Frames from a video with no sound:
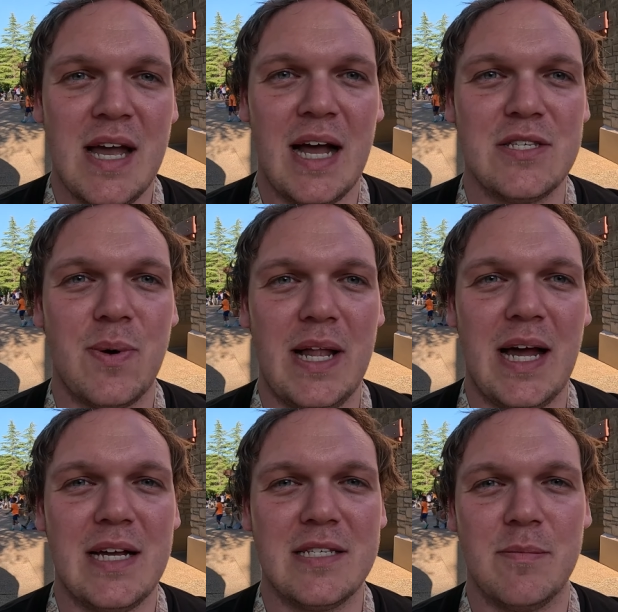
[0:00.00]
as well
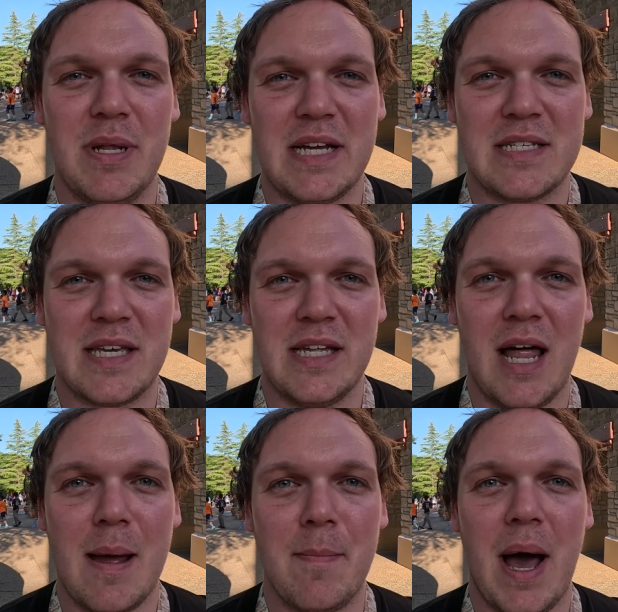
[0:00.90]
as the Blake's key
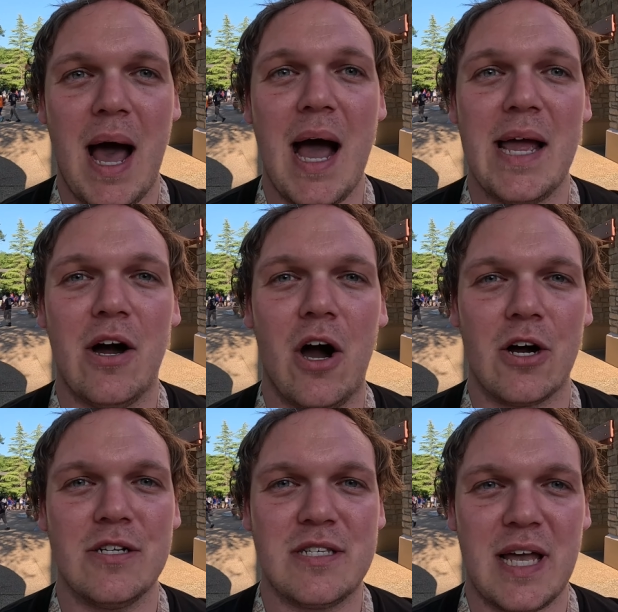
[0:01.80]
lime pie
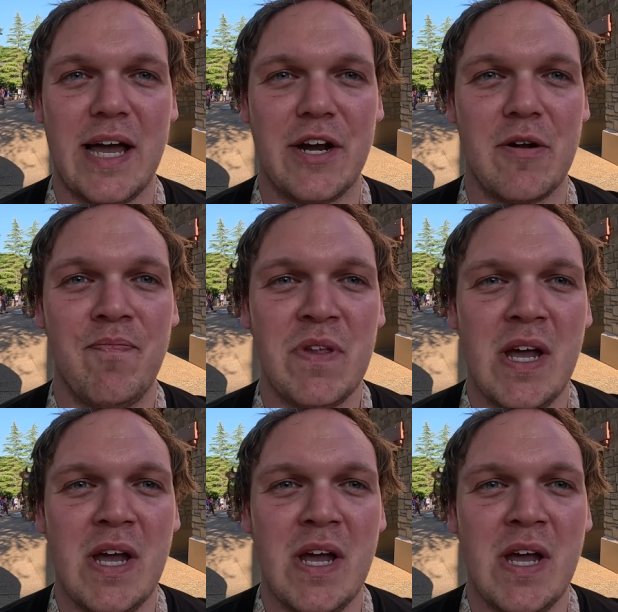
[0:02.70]
hard cider.